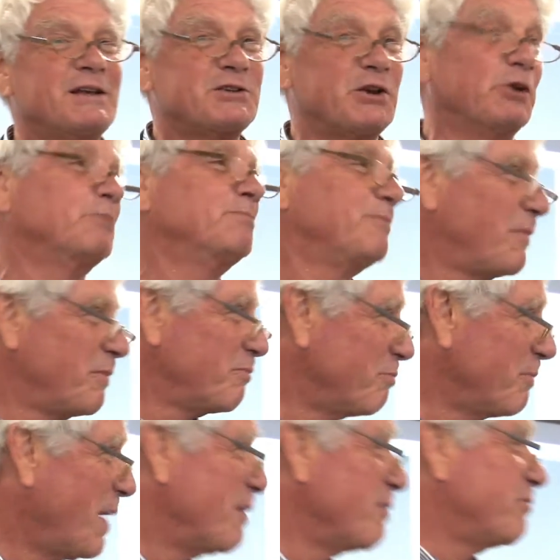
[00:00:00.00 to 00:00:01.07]
So
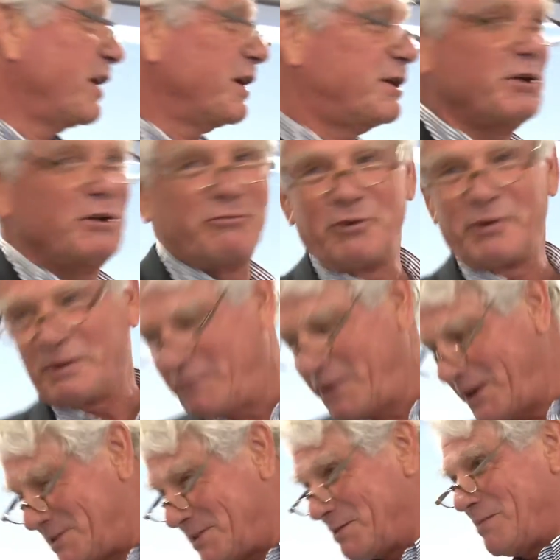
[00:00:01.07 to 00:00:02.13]
thank you for
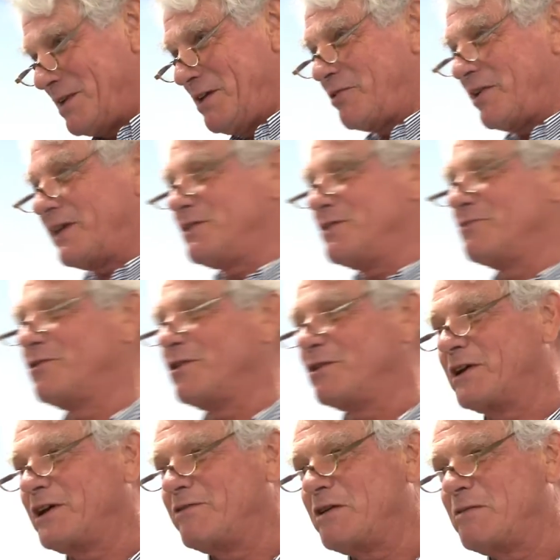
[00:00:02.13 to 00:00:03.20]
inviting me. Thank you for
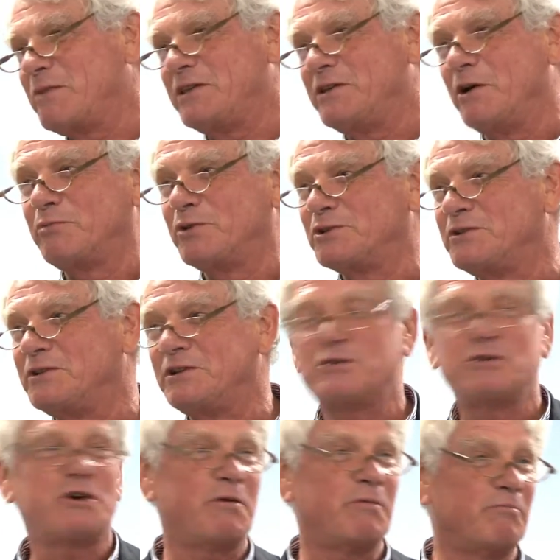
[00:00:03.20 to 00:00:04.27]
giving me the opportunity
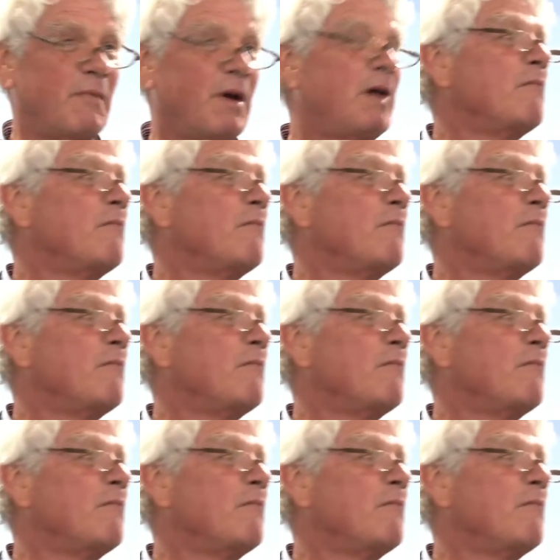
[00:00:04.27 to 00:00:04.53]
to come